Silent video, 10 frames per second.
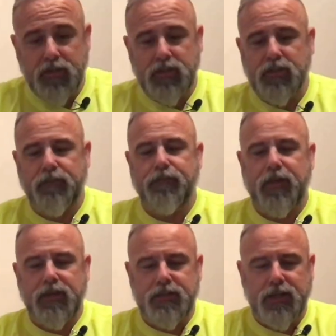is a
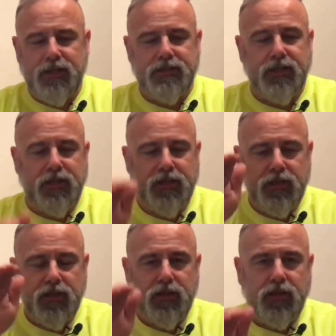fantastic
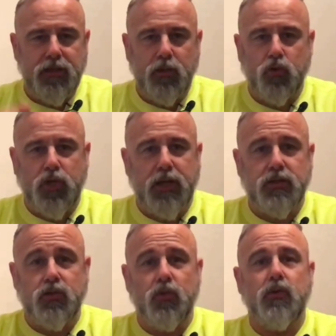little
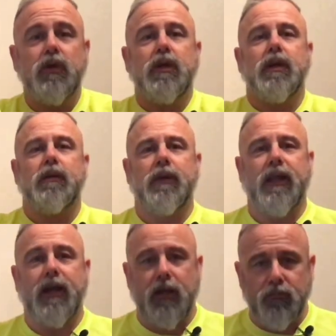chainsaw, but that comes from